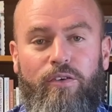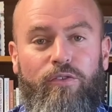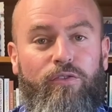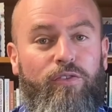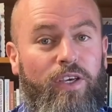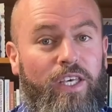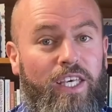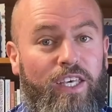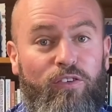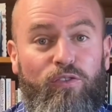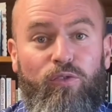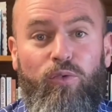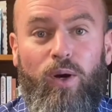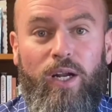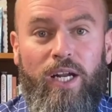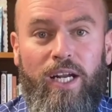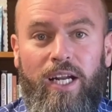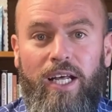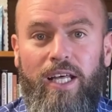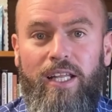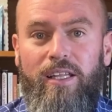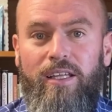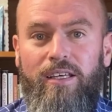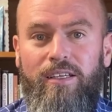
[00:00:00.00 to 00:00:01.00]
forgive one
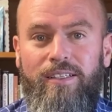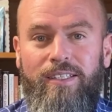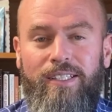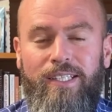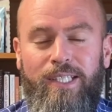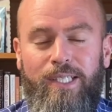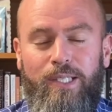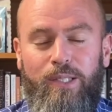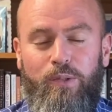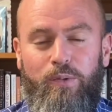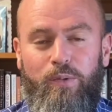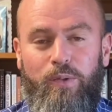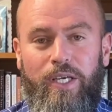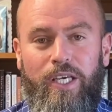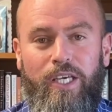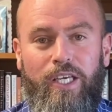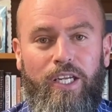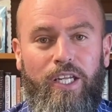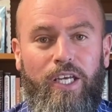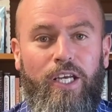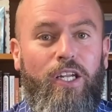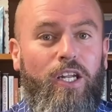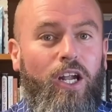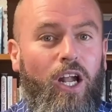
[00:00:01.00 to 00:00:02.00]
another, we
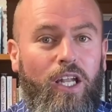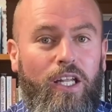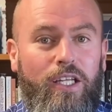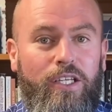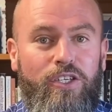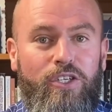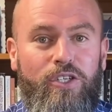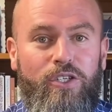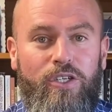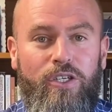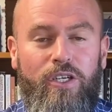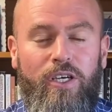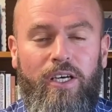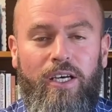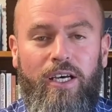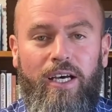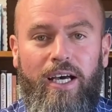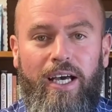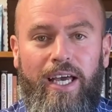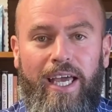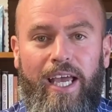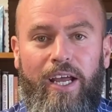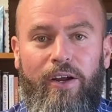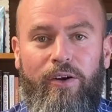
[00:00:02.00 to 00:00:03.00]
can acknowledge
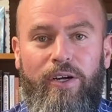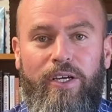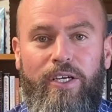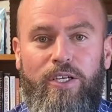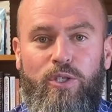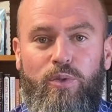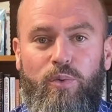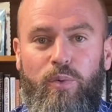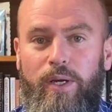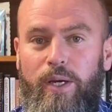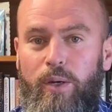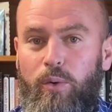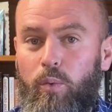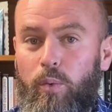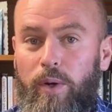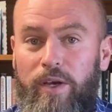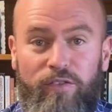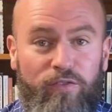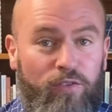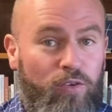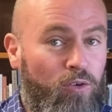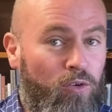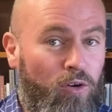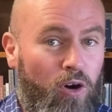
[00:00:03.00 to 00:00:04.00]
uh, areas where
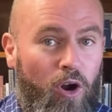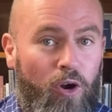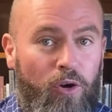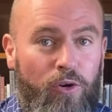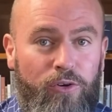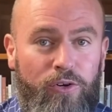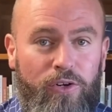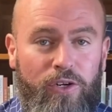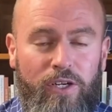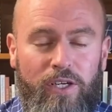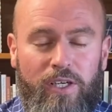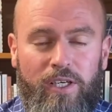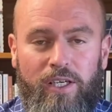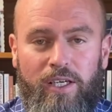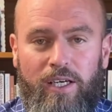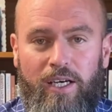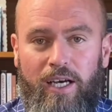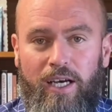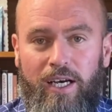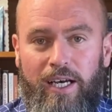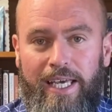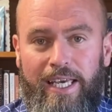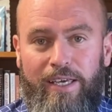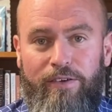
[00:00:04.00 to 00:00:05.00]
we've grown,
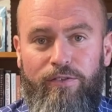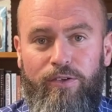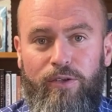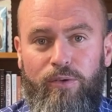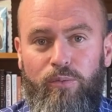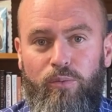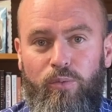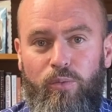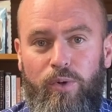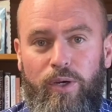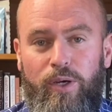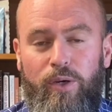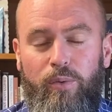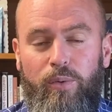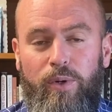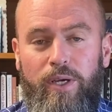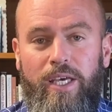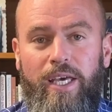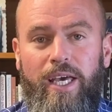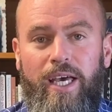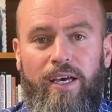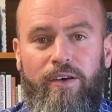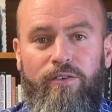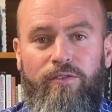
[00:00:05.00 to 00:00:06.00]
uh, even where
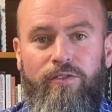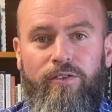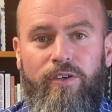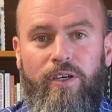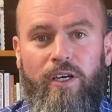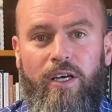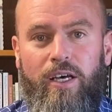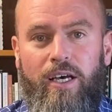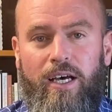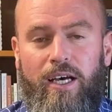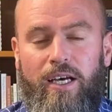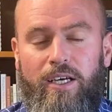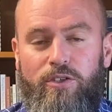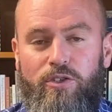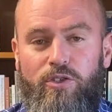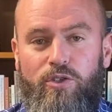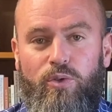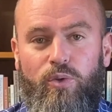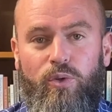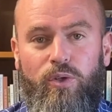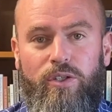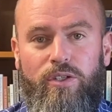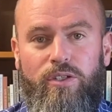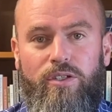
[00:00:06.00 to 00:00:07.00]
we have
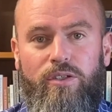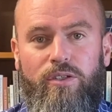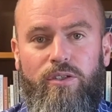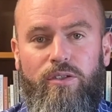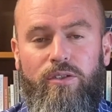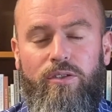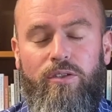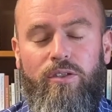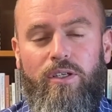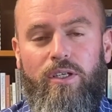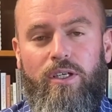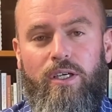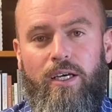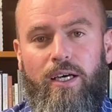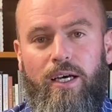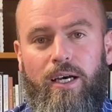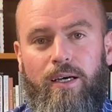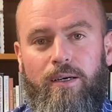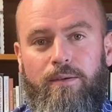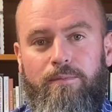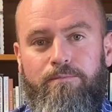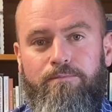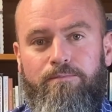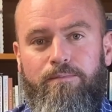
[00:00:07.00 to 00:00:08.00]
sought to.
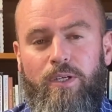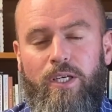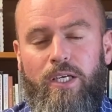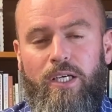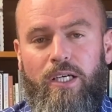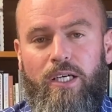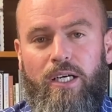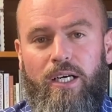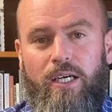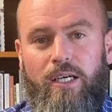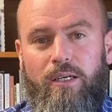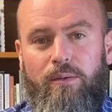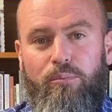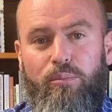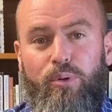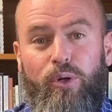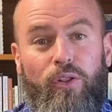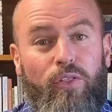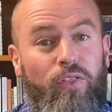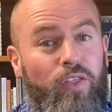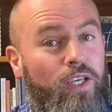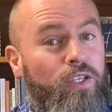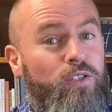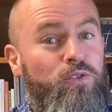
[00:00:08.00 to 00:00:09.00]
Um, uh,
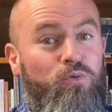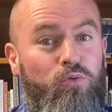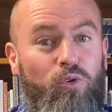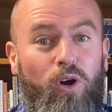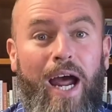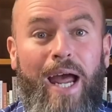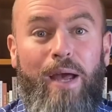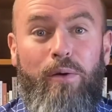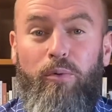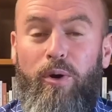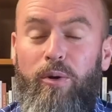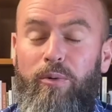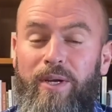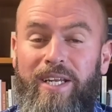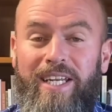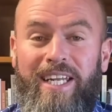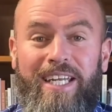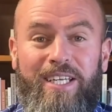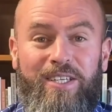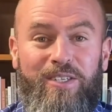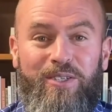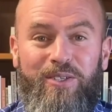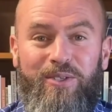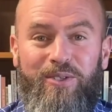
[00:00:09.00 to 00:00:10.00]
put things right where we
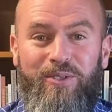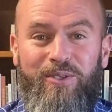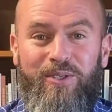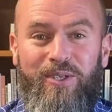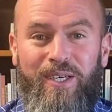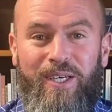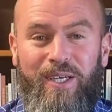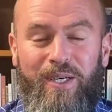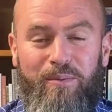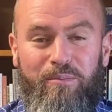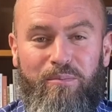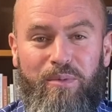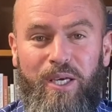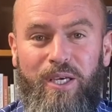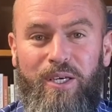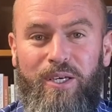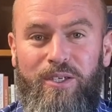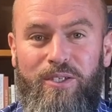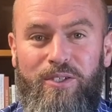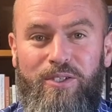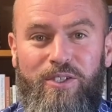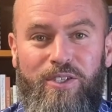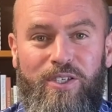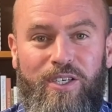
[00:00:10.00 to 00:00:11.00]
need to
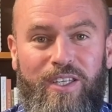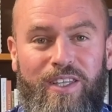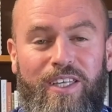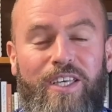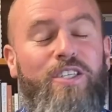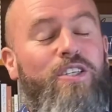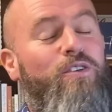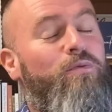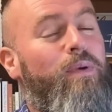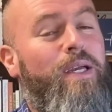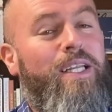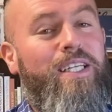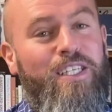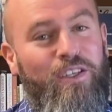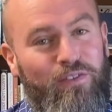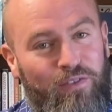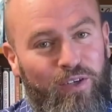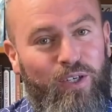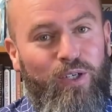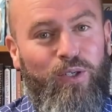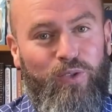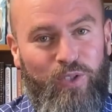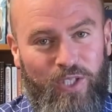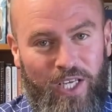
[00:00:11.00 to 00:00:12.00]
because these have been
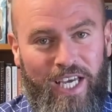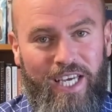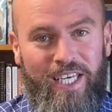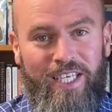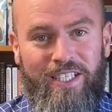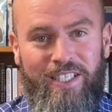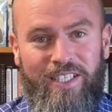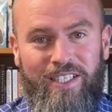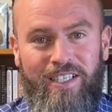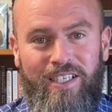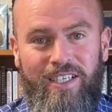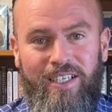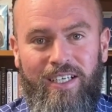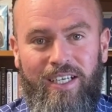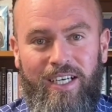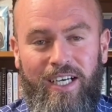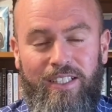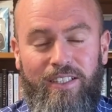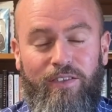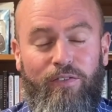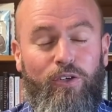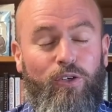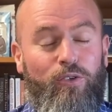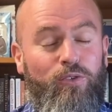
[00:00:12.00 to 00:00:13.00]
difficult days, uh,
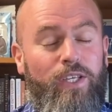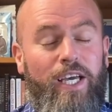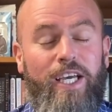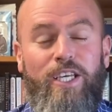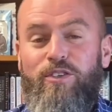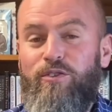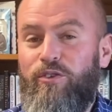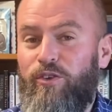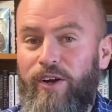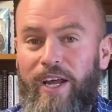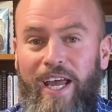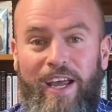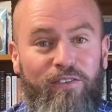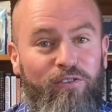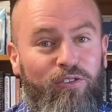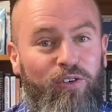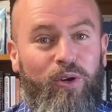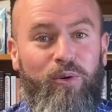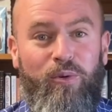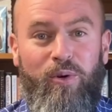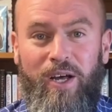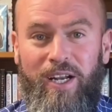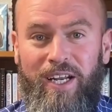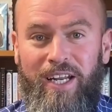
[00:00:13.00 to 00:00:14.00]
difficult days for
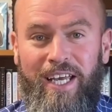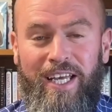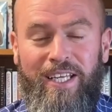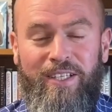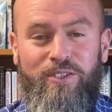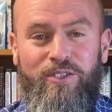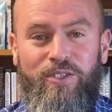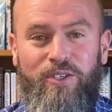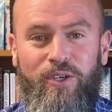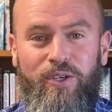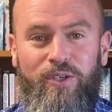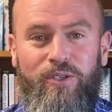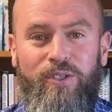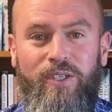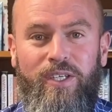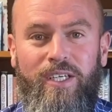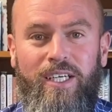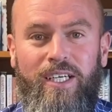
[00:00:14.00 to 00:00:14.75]
everyone. And so